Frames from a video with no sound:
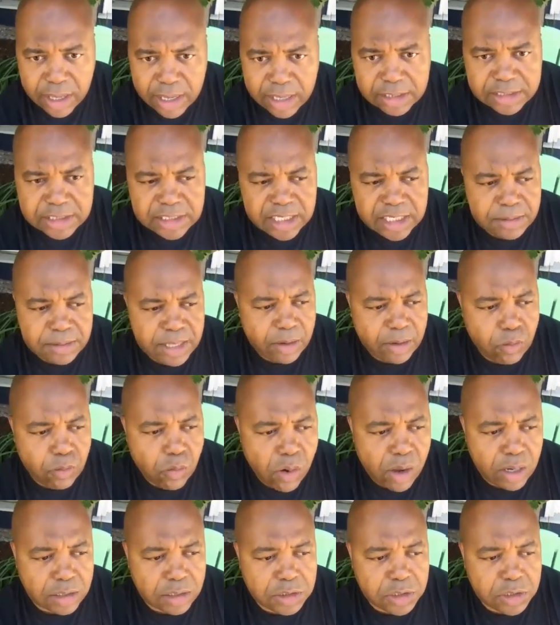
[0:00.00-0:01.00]
said they
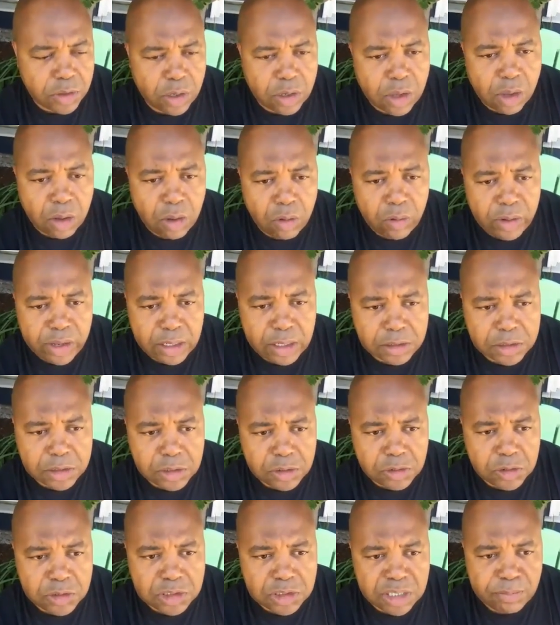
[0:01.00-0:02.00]
wanted to go
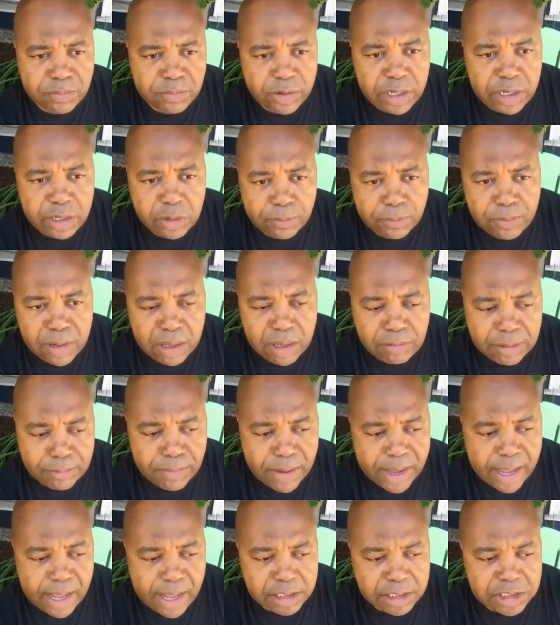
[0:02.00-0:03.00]
into some either public
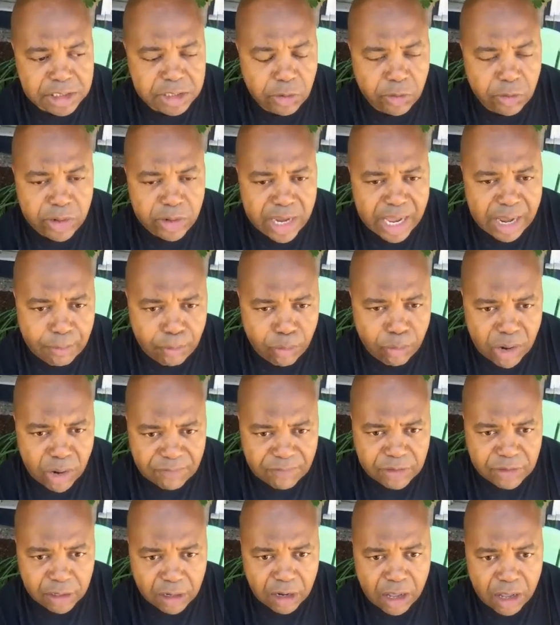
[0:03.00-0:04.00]
policy or
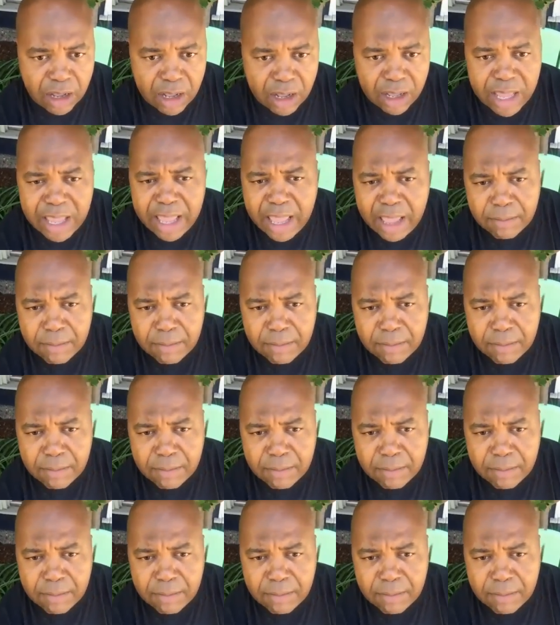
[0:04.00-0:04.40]
nonprofit law.